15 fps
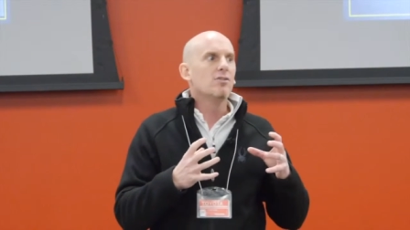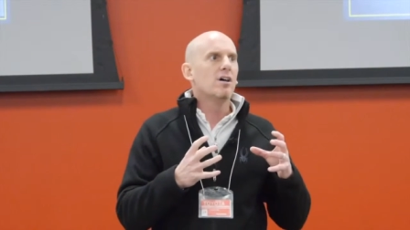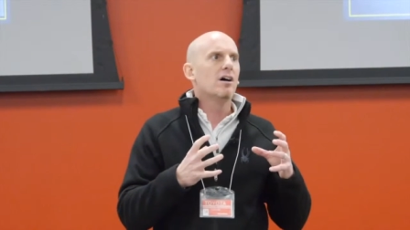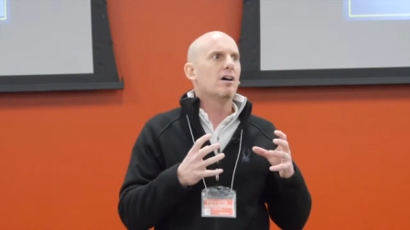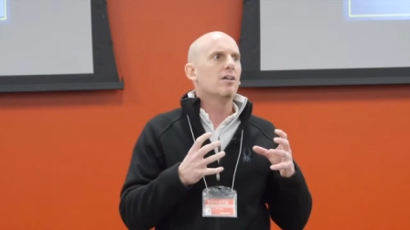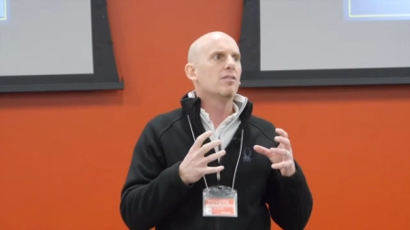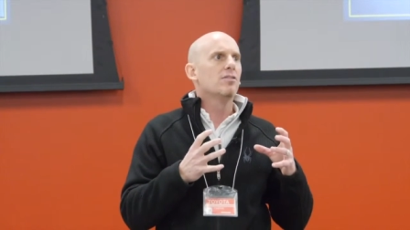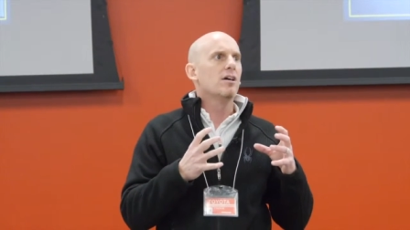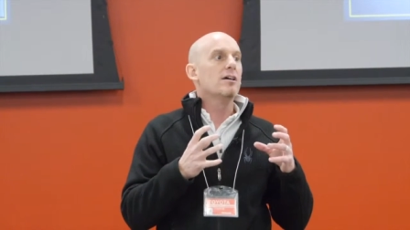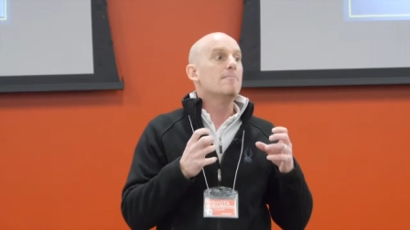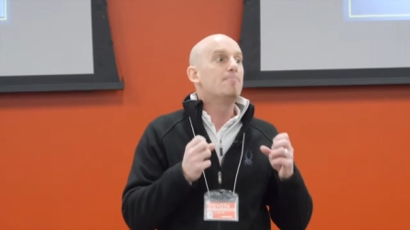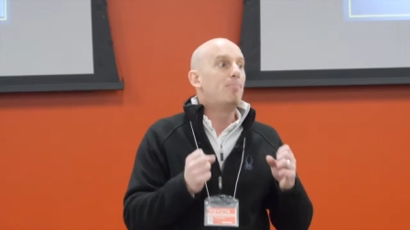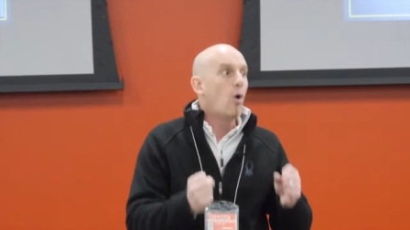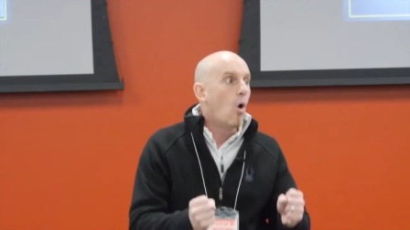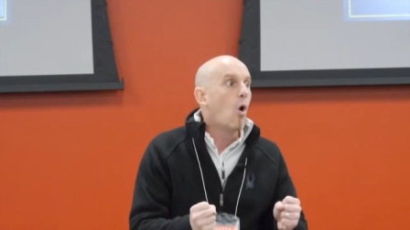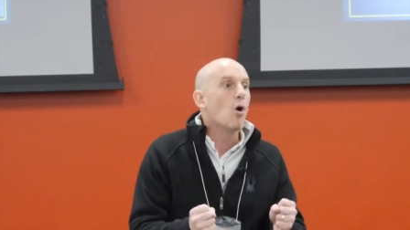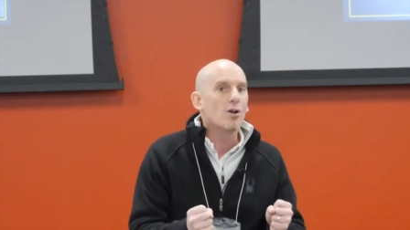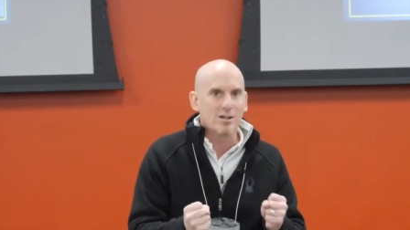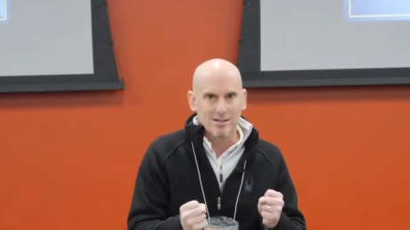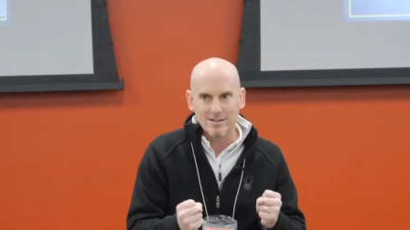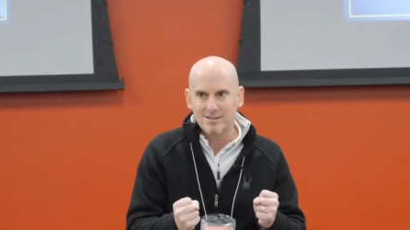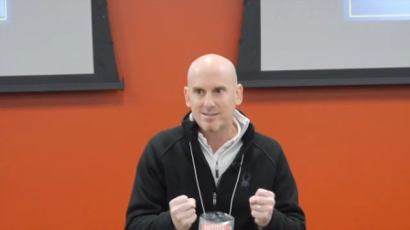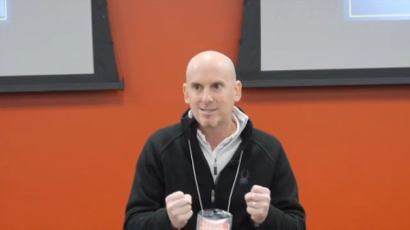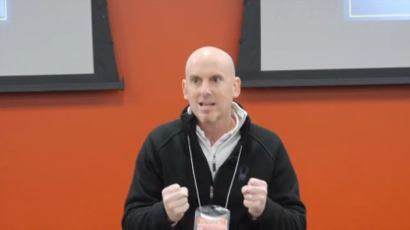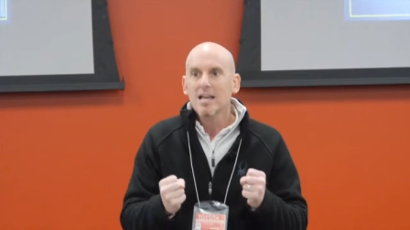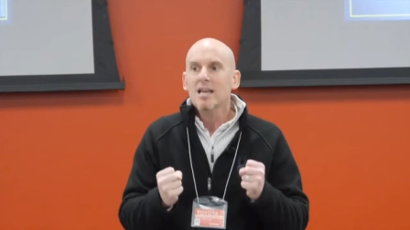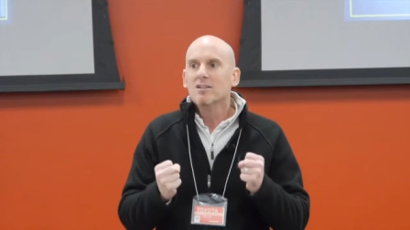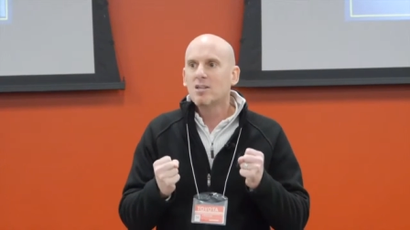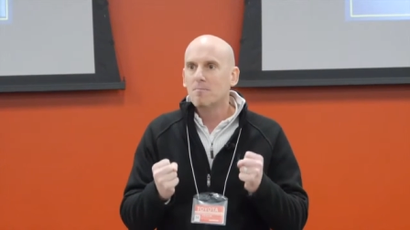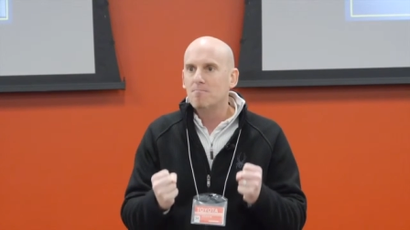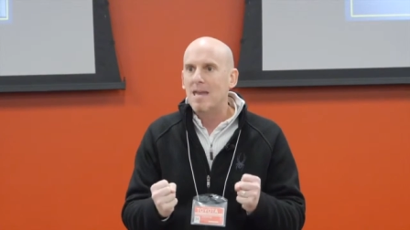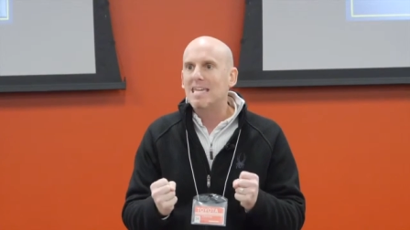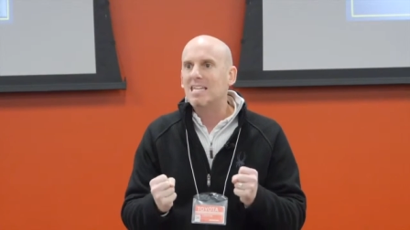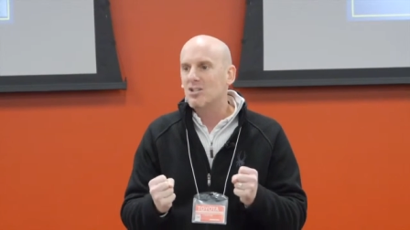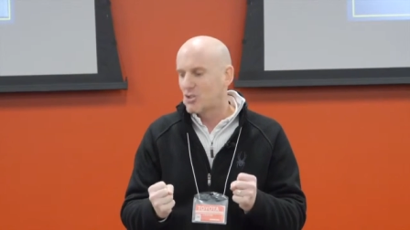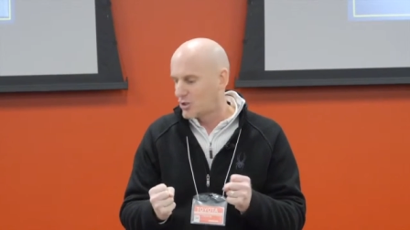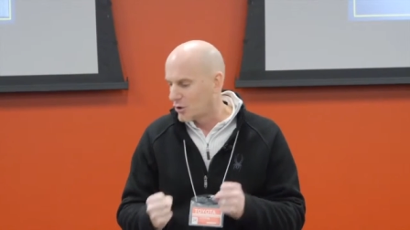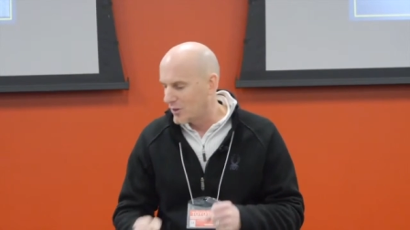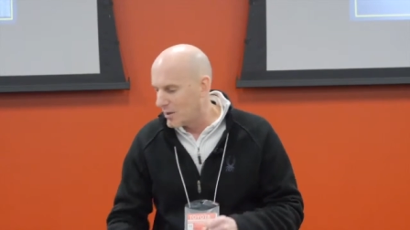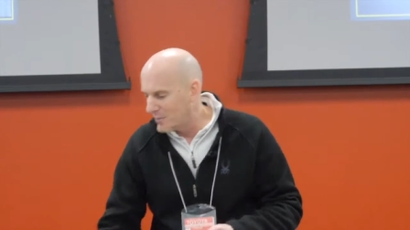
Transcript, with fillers: the, the importance to making sure